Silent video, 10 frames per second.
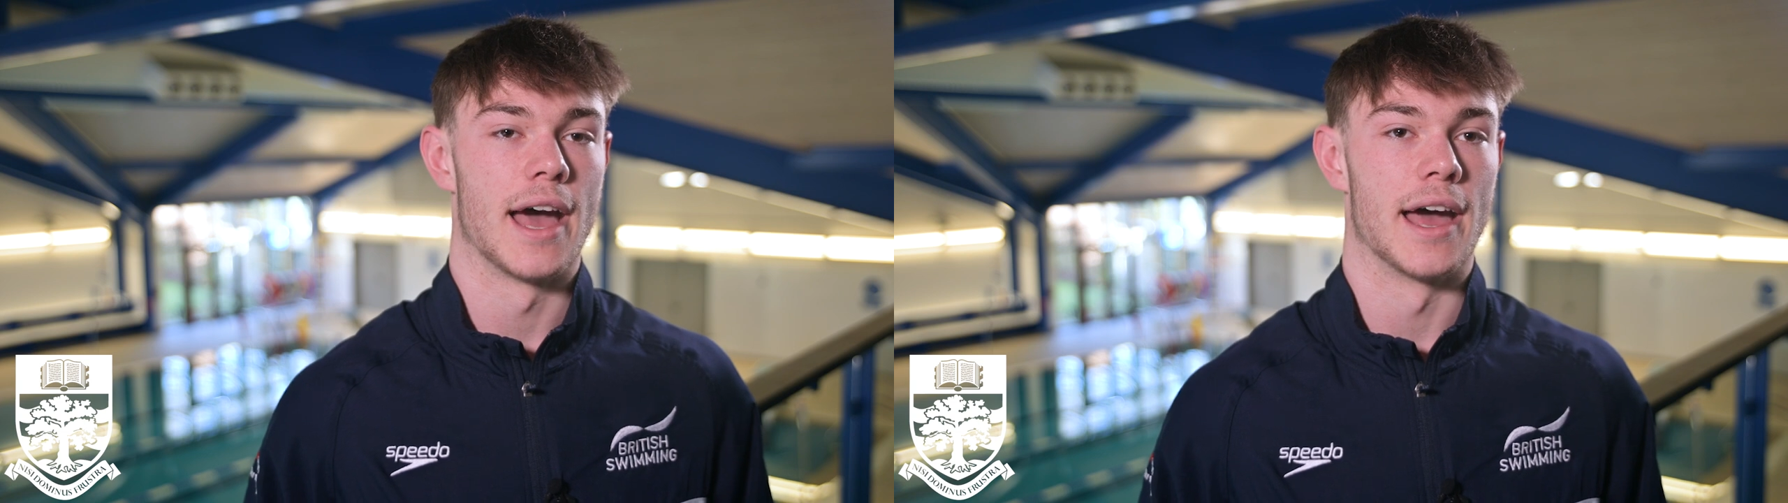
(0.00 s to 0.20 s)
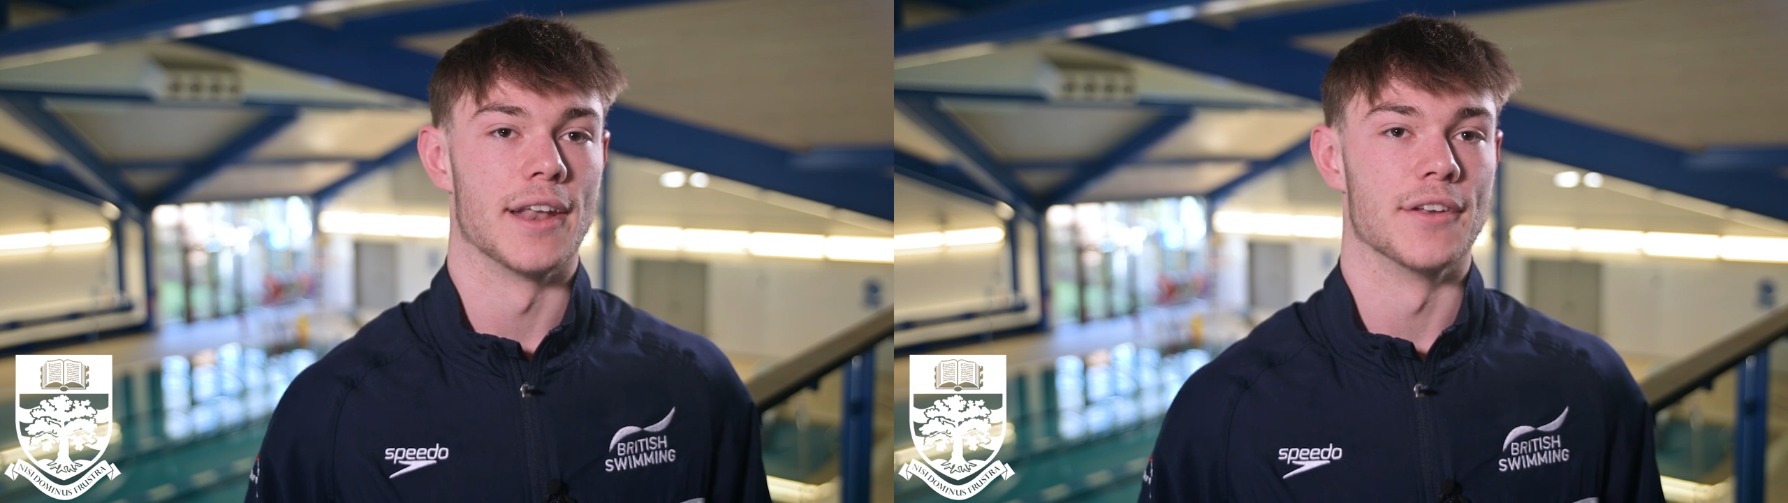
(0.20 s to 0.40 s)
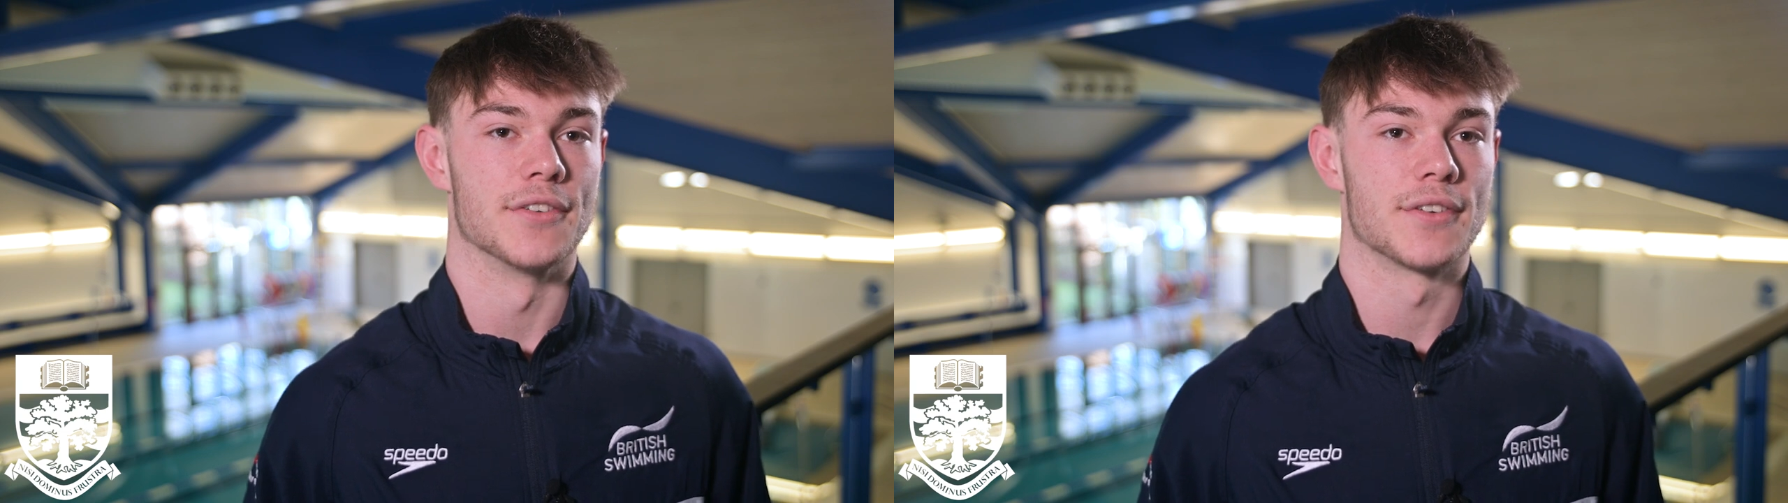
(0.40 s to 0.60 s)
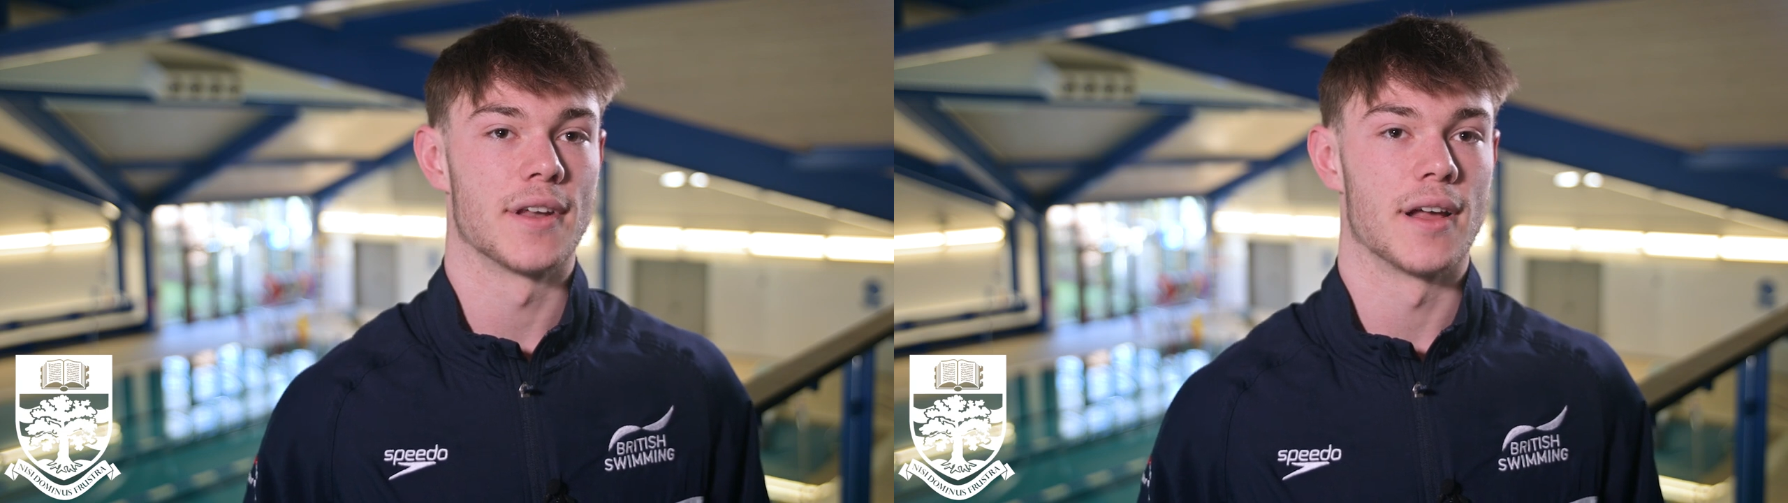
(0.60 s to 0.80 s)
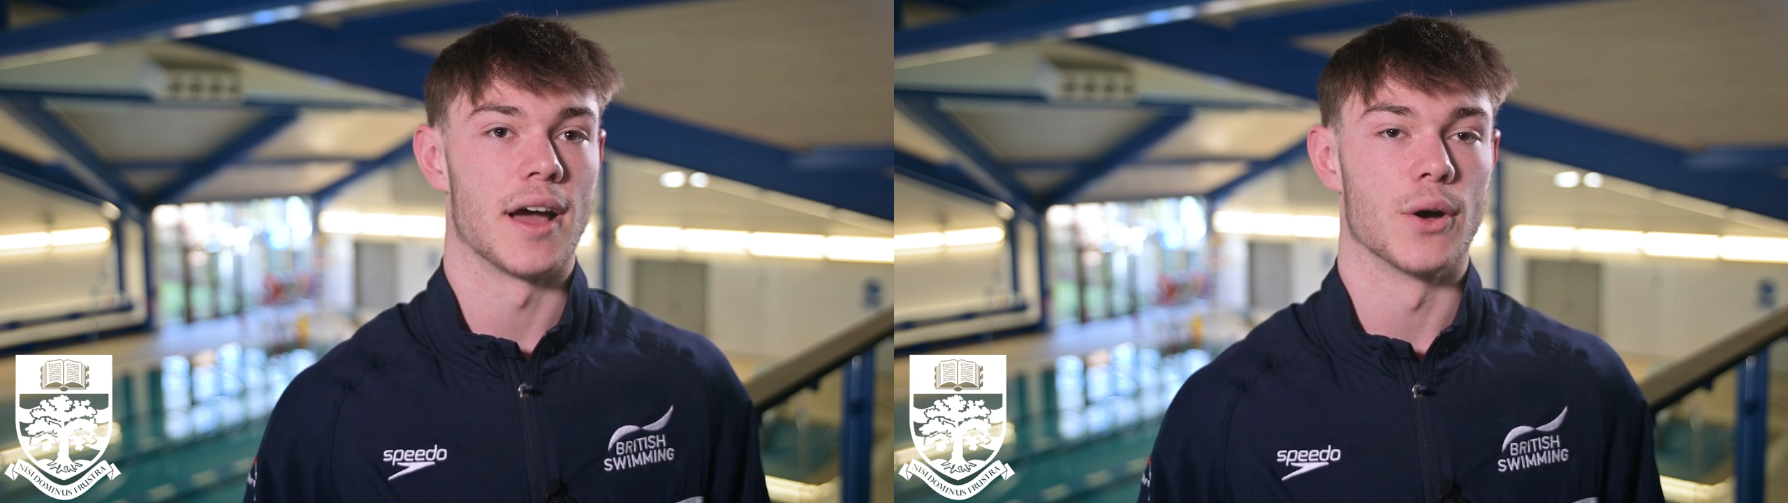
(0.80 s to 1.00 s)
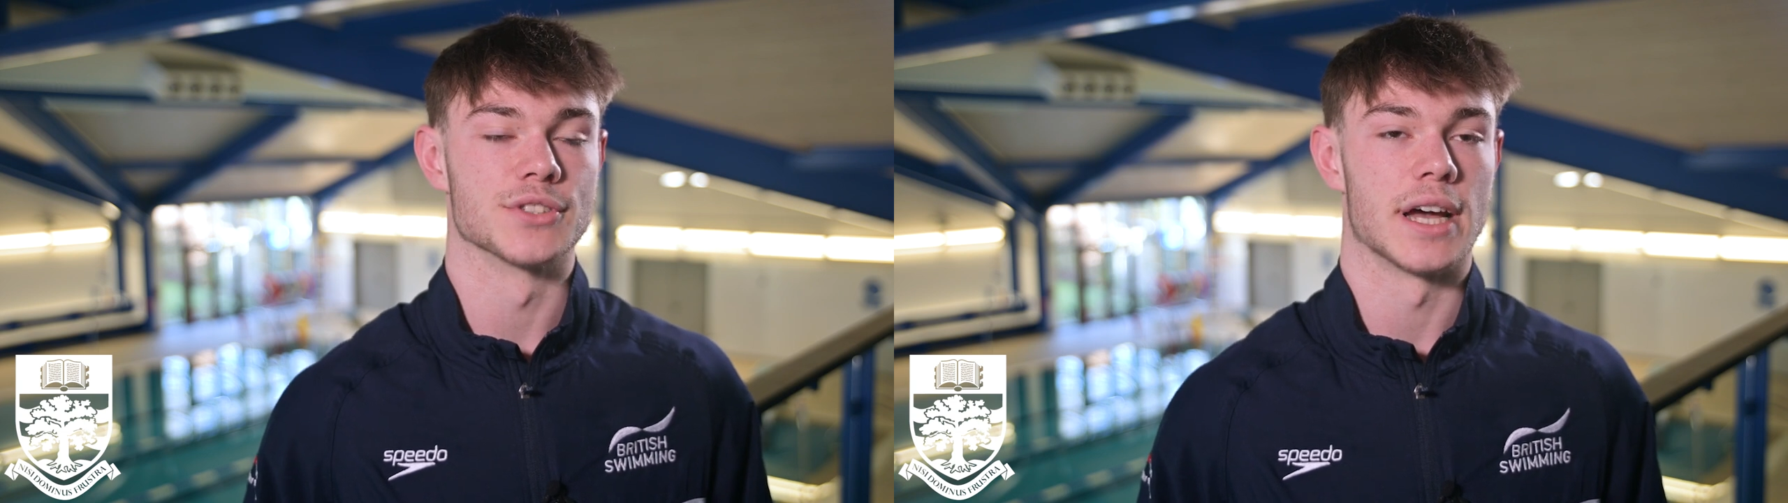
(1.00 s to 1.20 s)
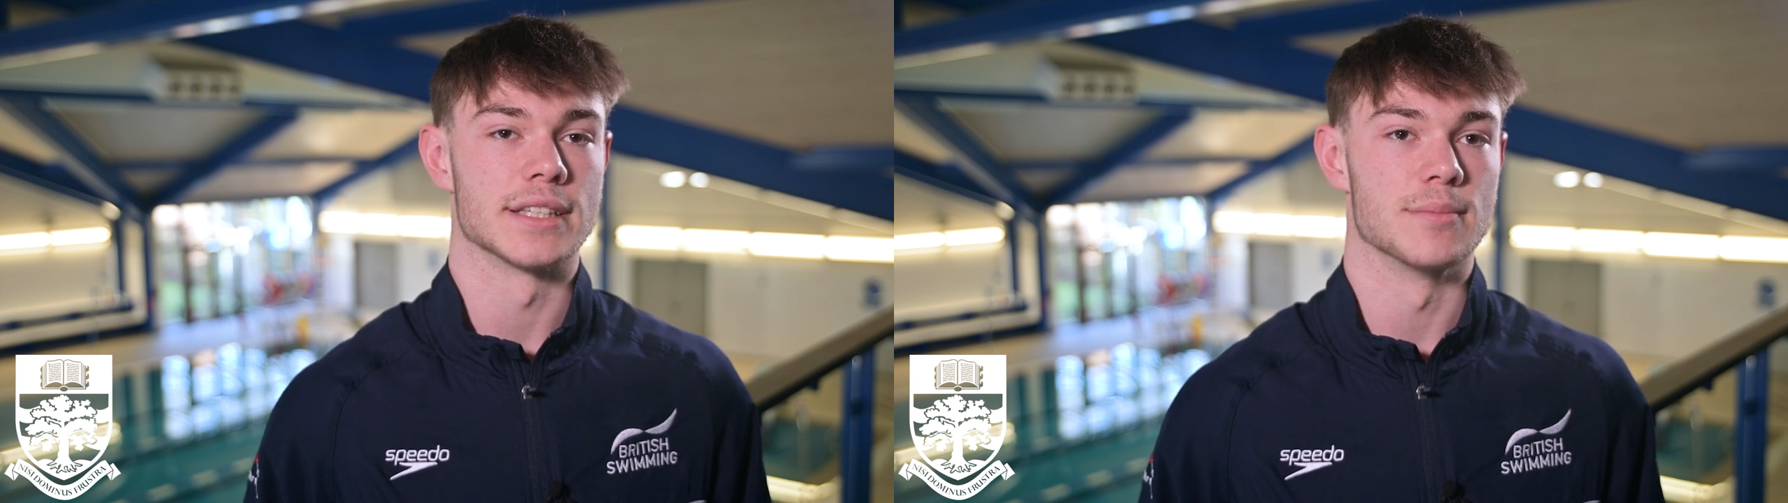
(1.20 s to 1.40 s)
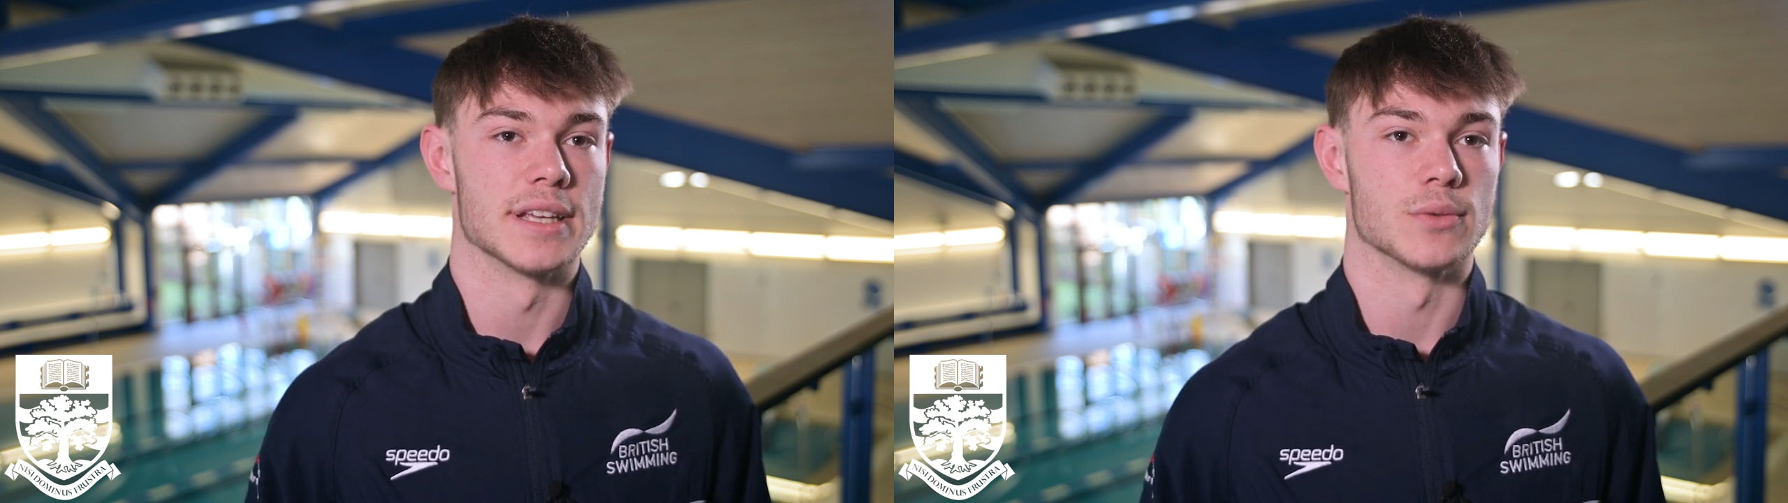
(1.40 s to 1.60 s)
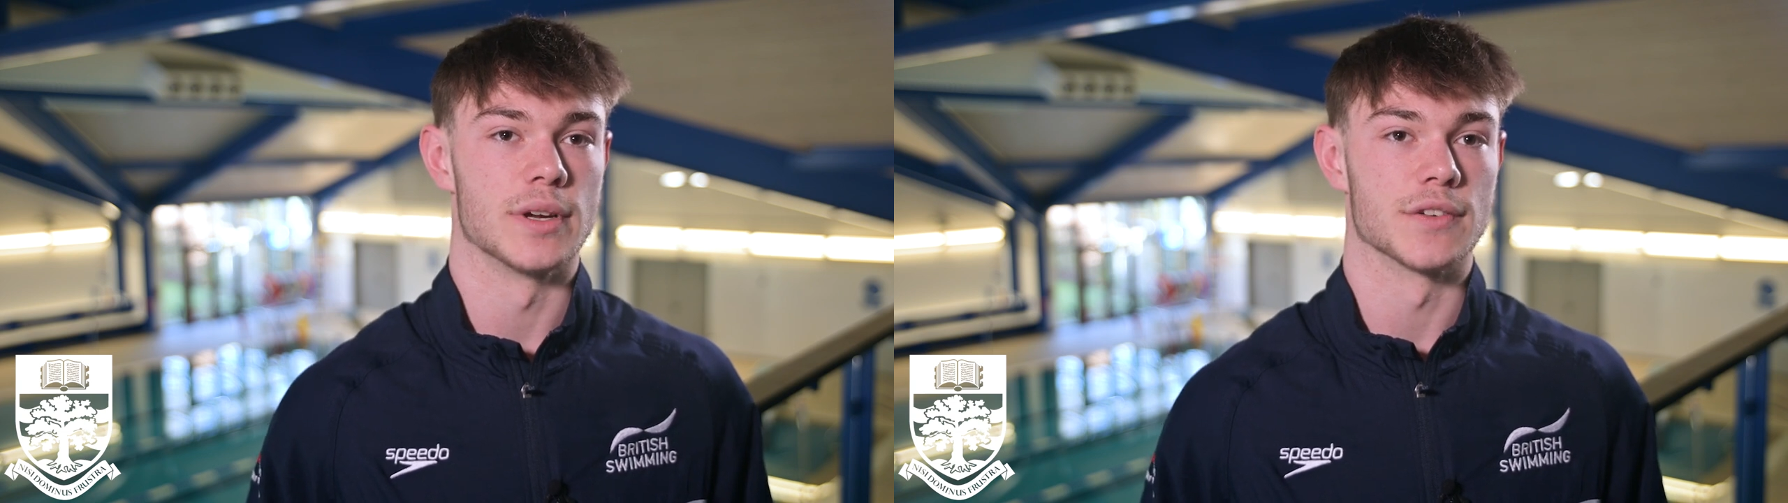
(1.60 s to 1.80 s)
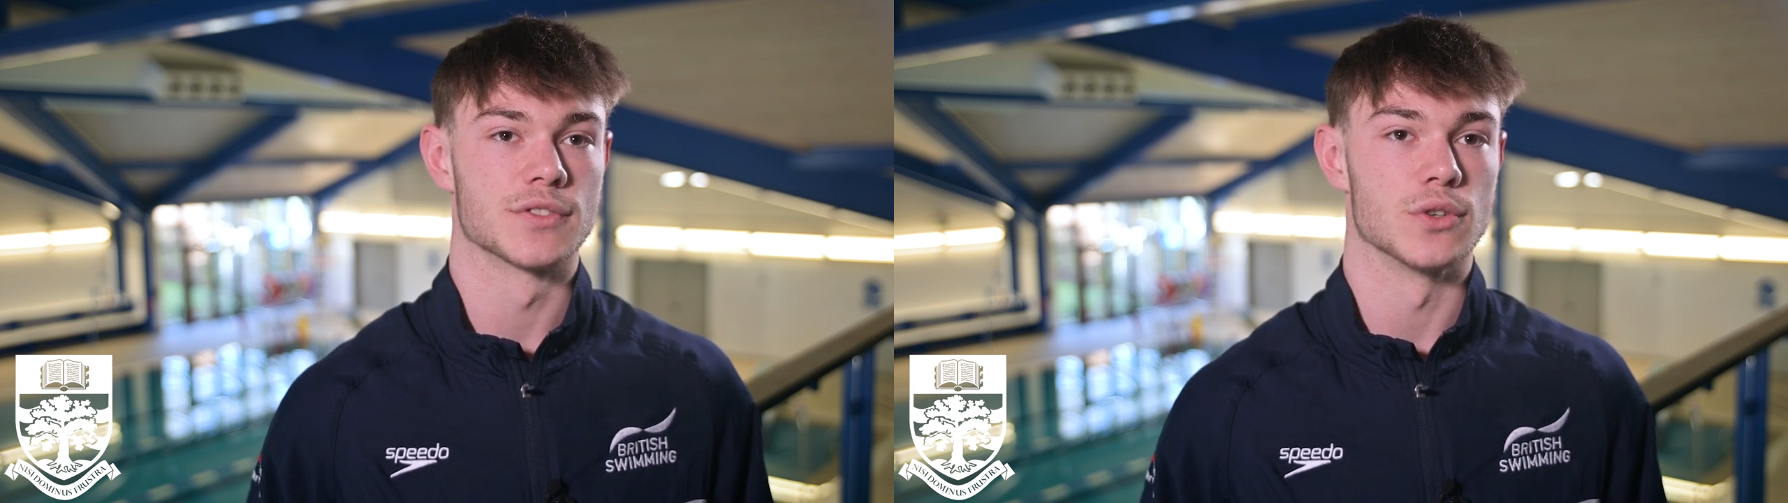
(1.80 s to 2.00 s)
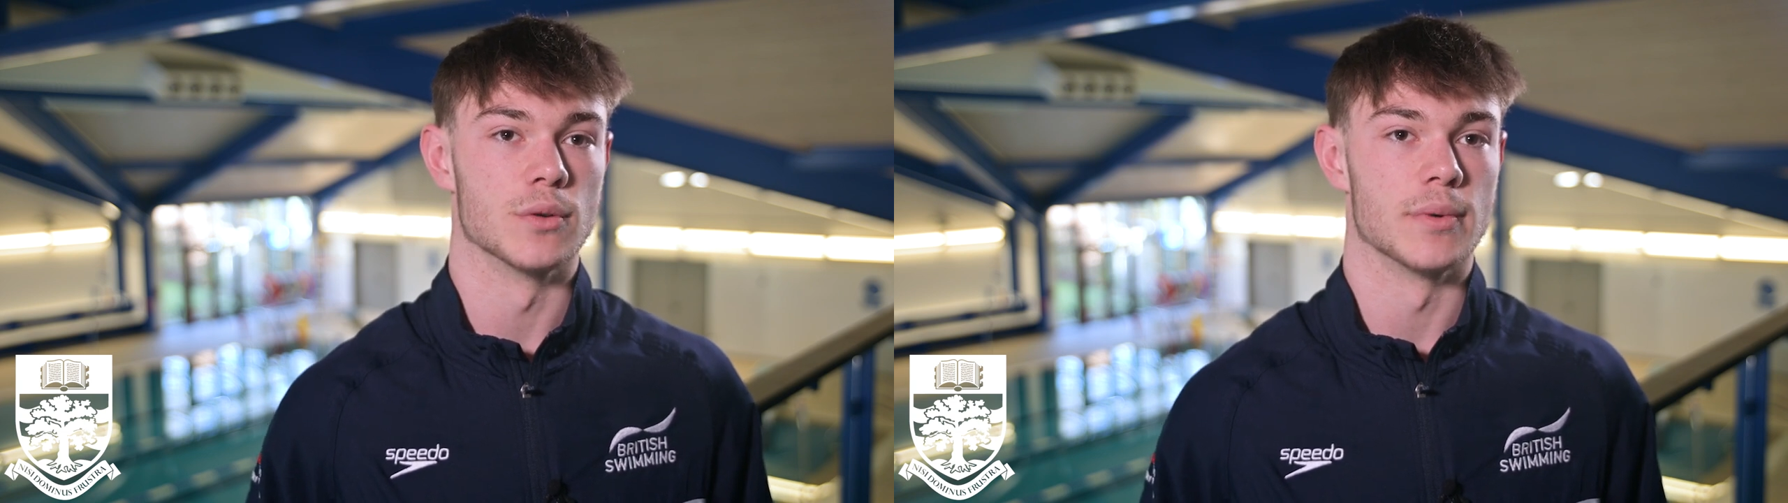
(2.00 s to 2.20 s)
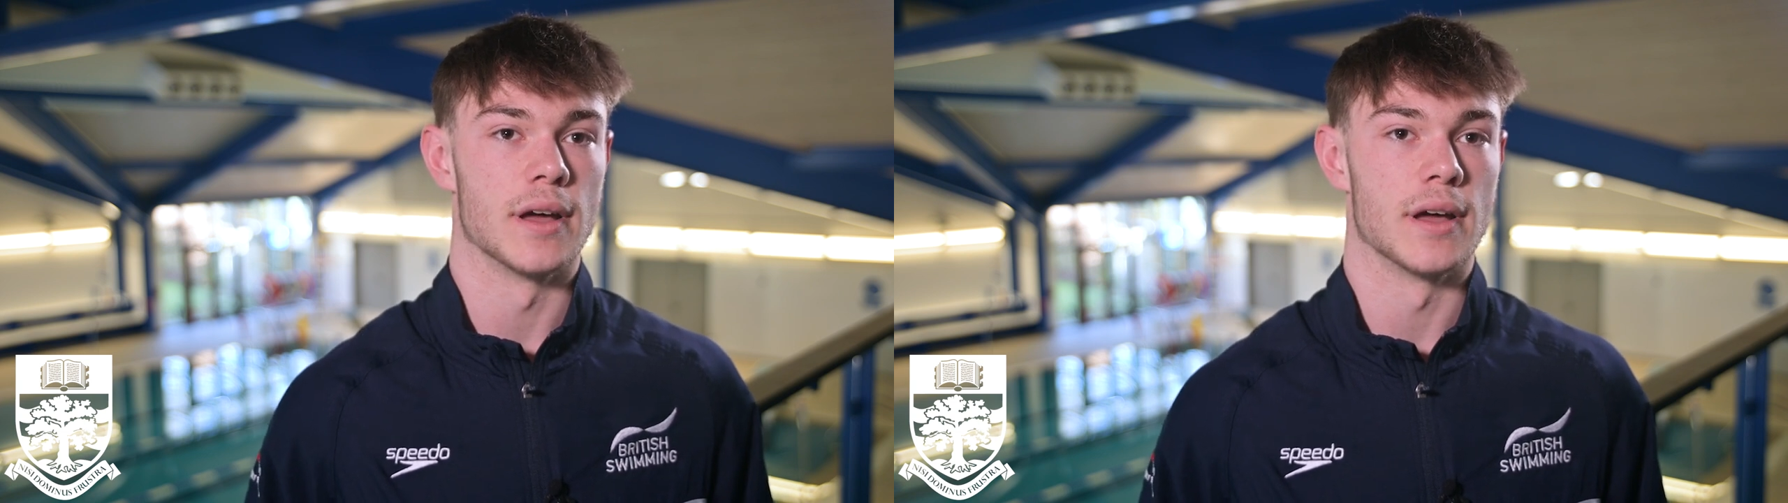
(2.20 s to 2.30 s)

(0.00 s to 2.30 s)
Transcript: and I also had to miss a week of school,